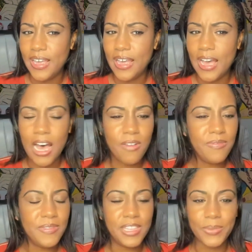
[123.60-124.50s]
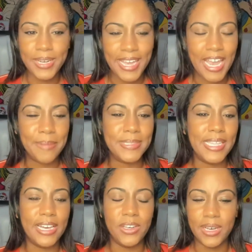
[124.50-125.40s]
Of the 3 games
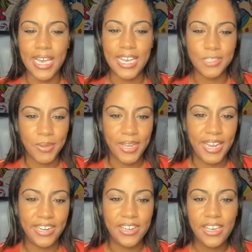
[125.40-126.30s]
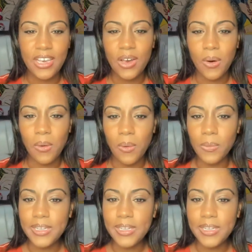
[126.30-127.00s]
that Cook has played, the